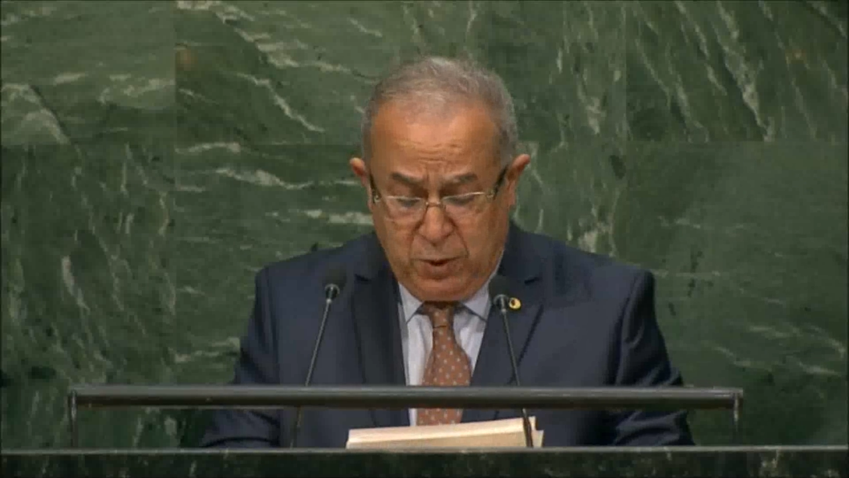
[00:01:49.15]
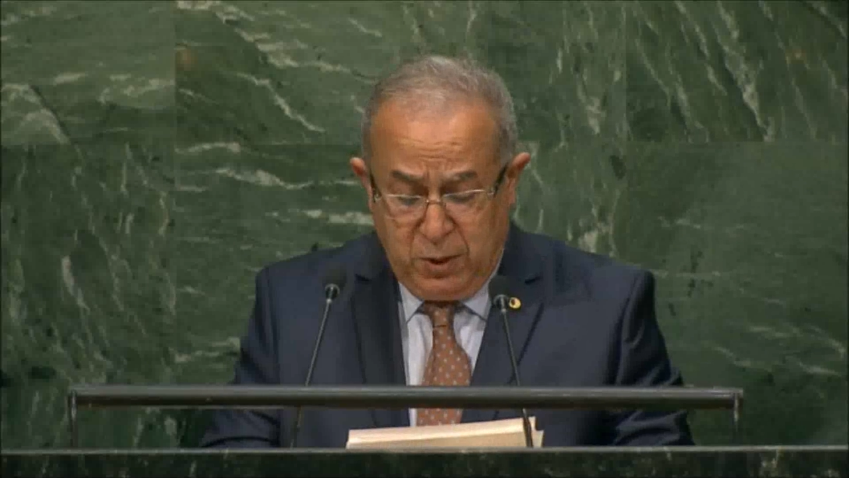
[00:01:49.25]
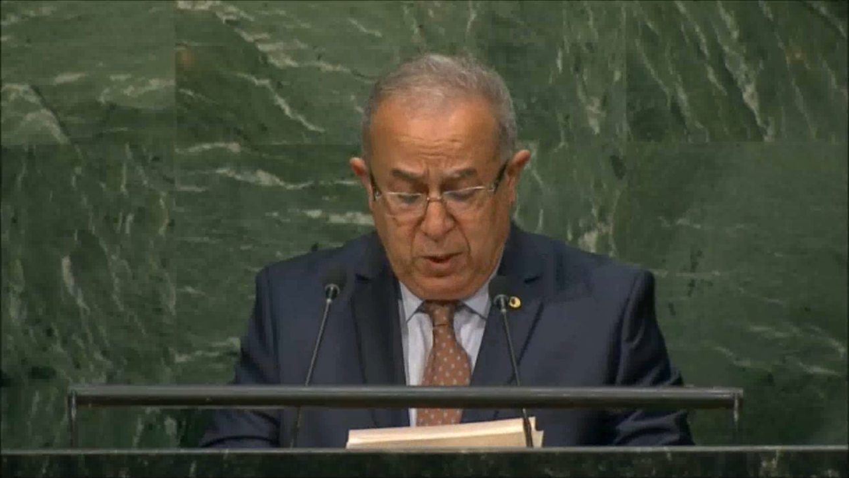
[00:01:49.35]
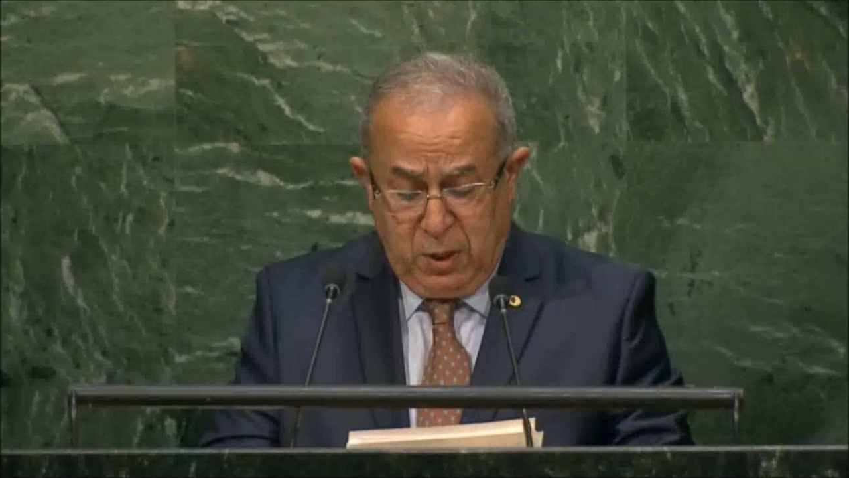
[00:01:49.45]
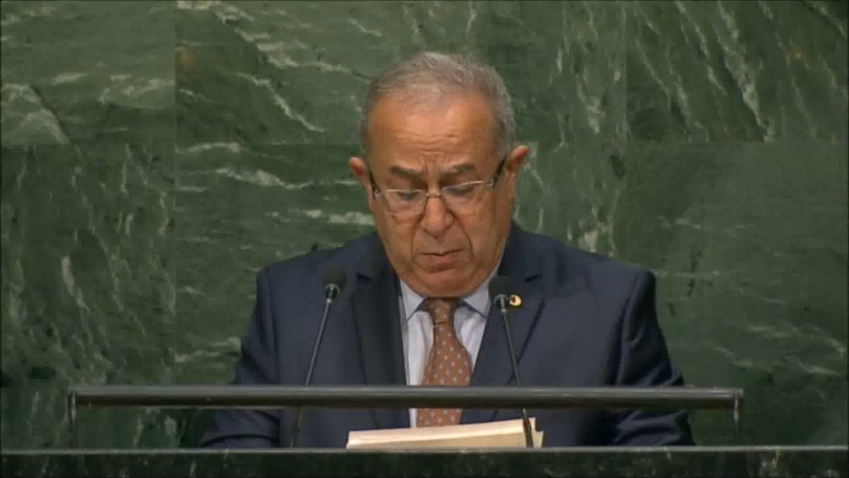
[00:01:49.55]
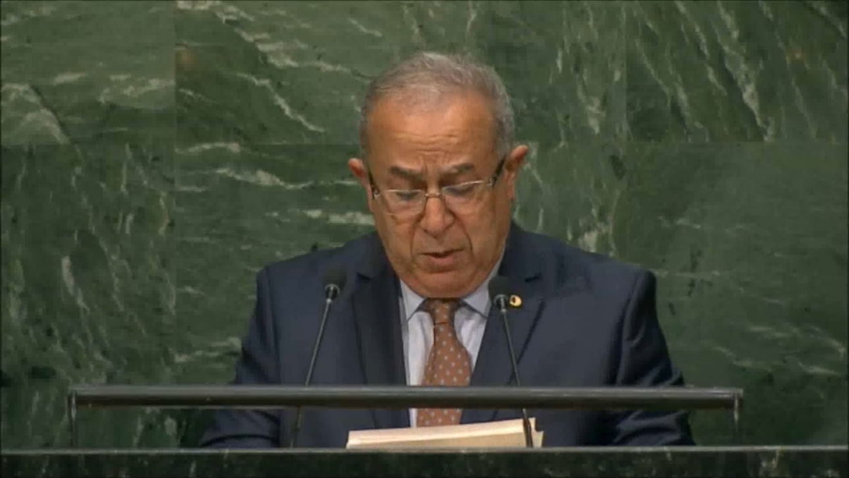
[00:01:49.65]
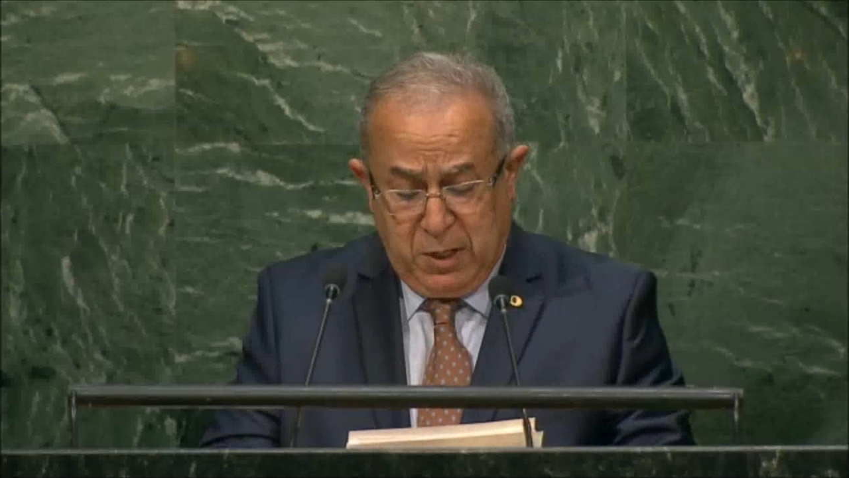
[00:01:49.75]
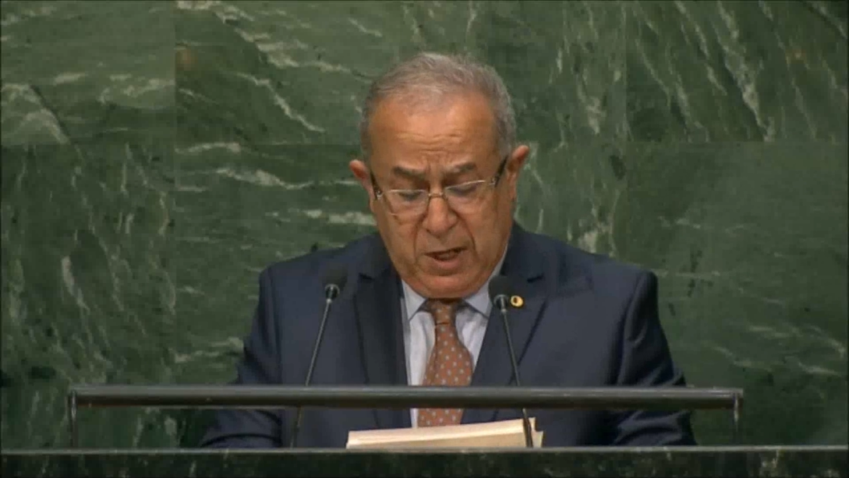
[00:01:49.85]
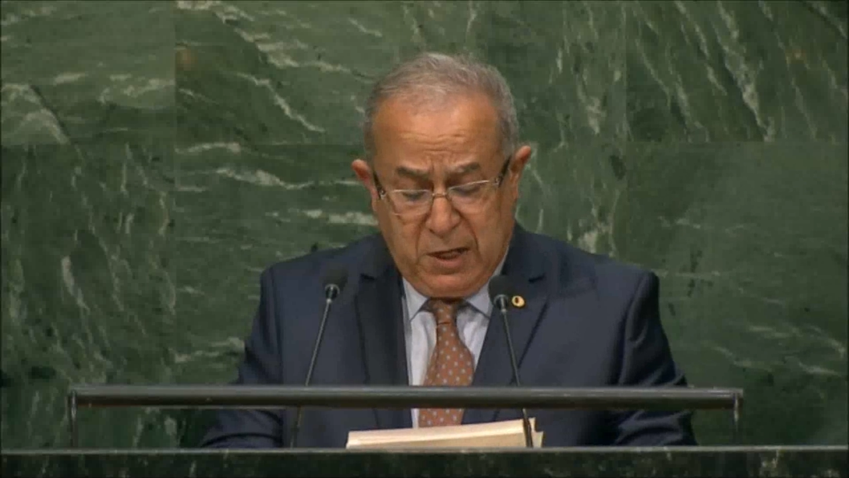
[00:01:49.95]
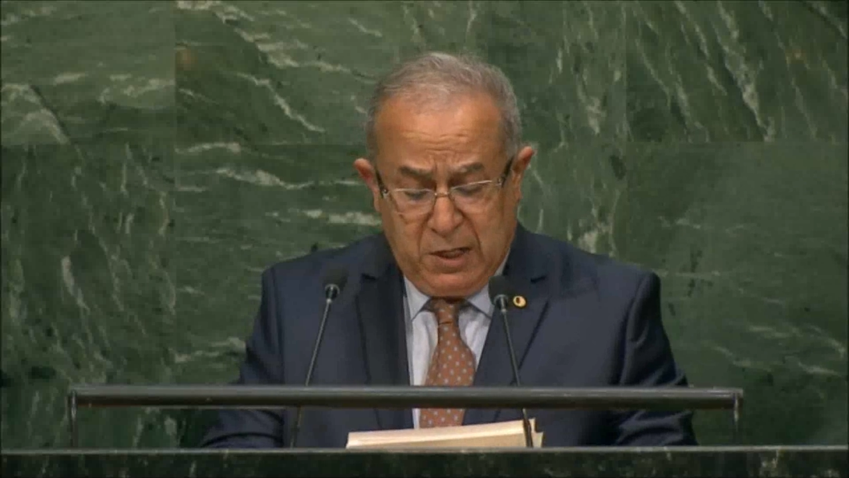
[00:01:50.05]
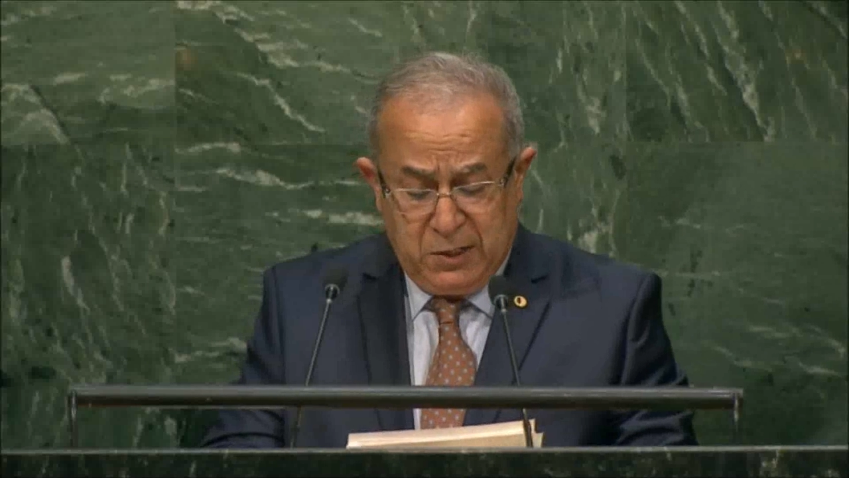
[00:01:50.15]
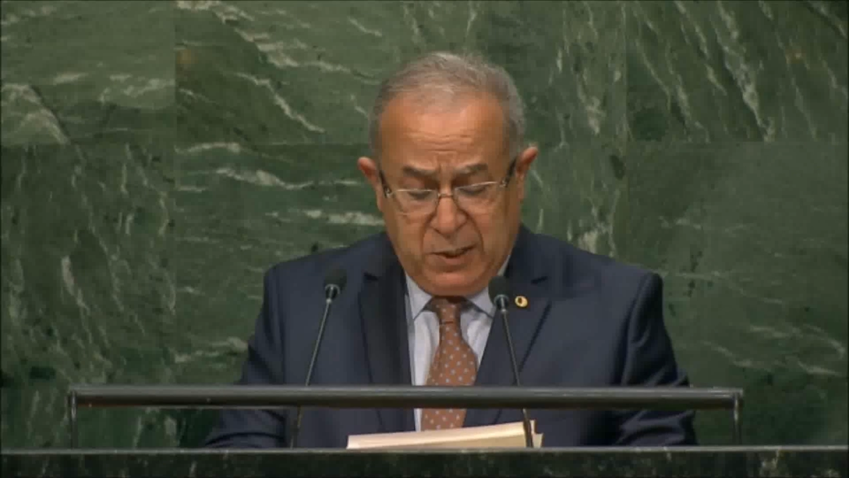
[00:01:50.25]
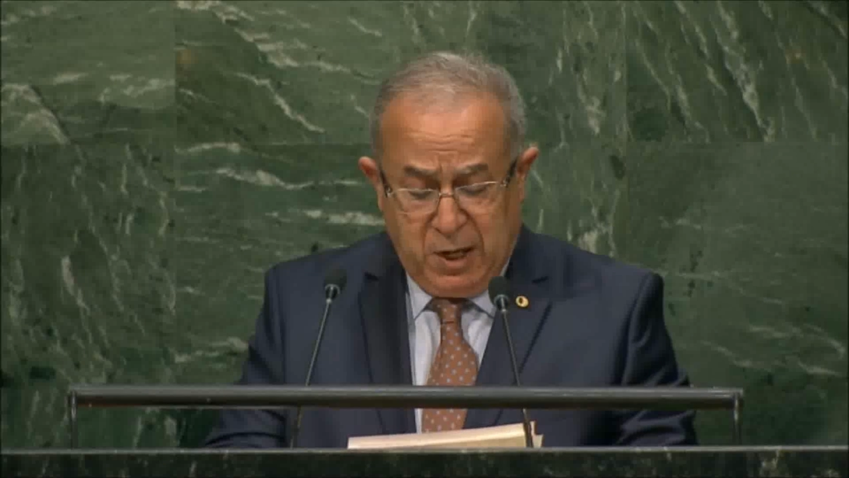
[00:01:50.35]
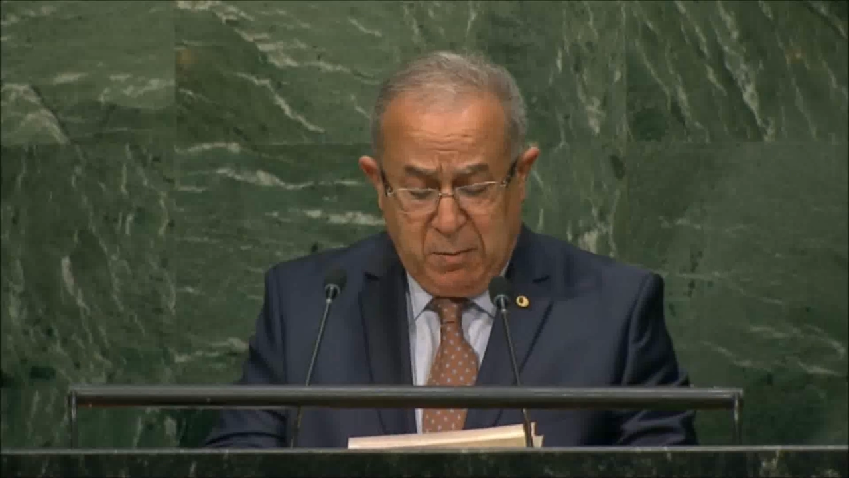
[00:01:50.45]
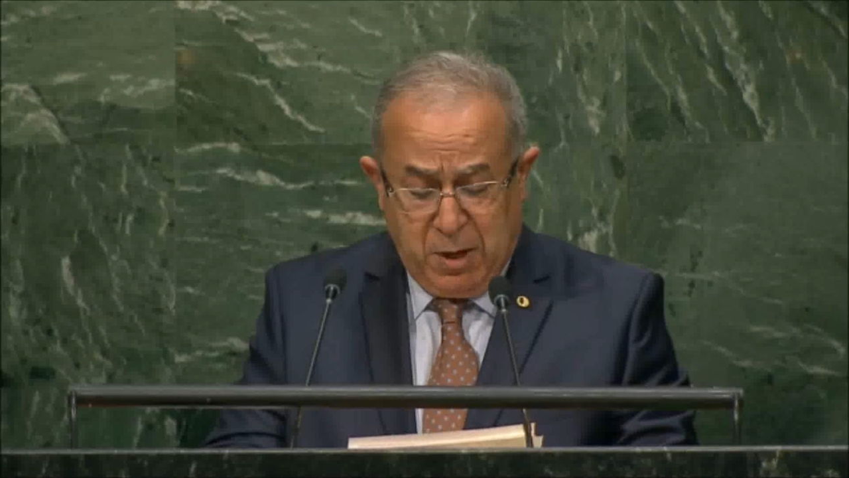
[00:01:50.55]
ravaged by
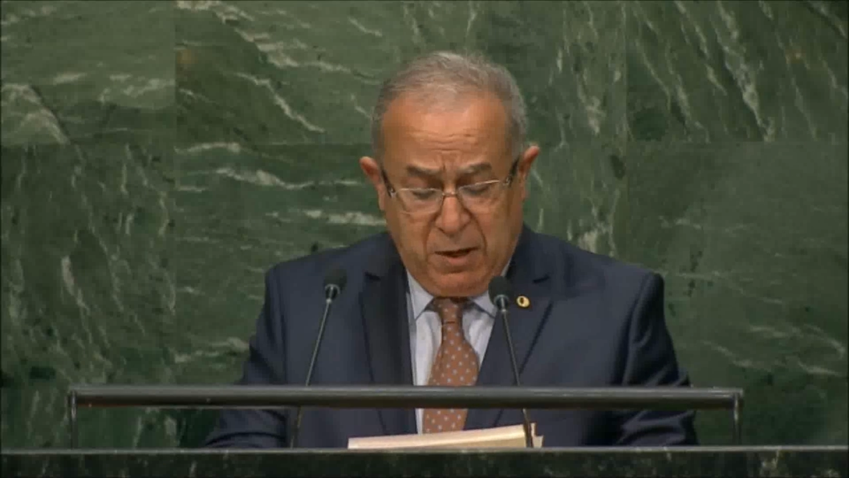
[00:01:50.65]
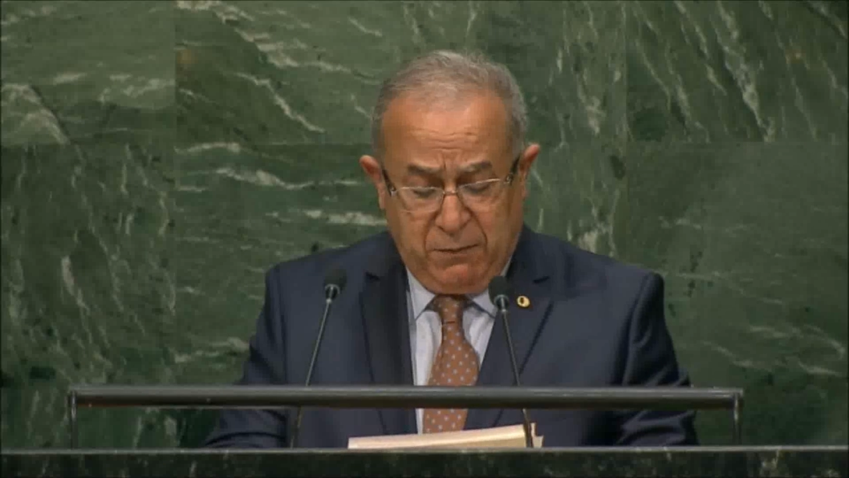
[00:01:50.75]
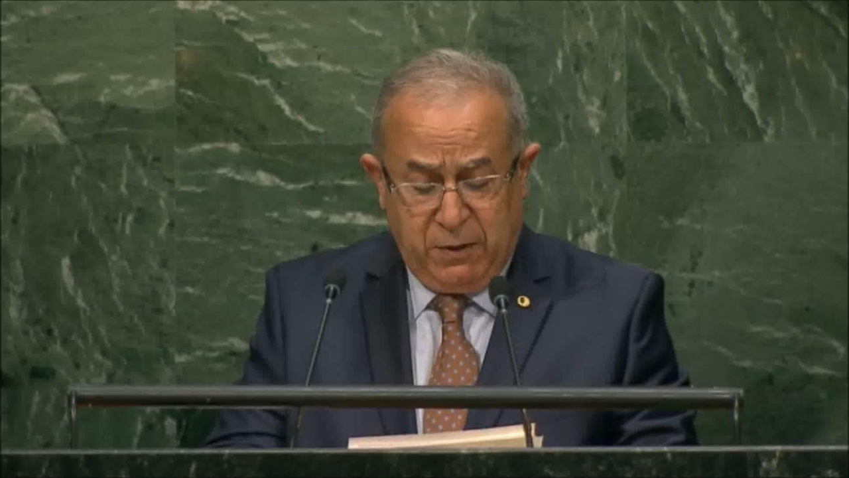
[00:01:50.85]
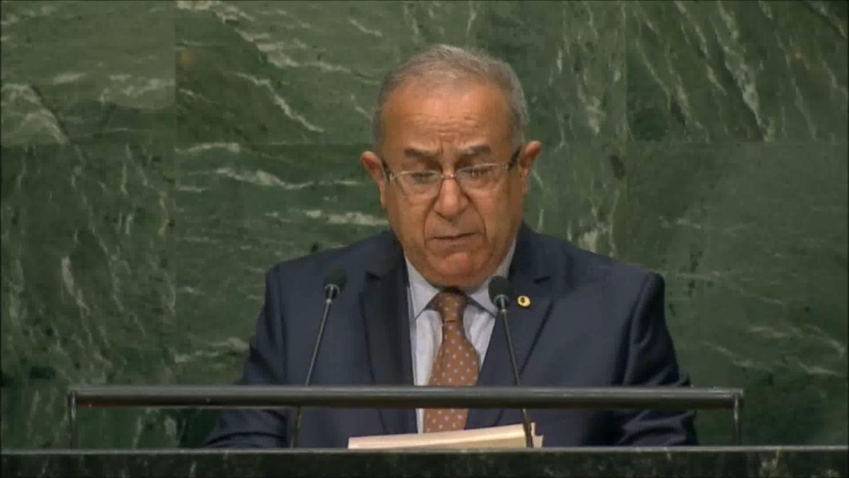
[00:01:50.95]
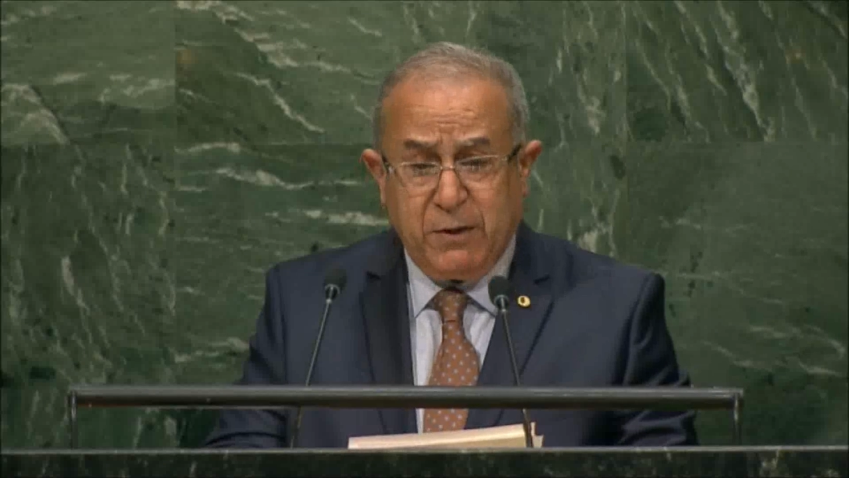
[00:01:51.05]
destructive wars,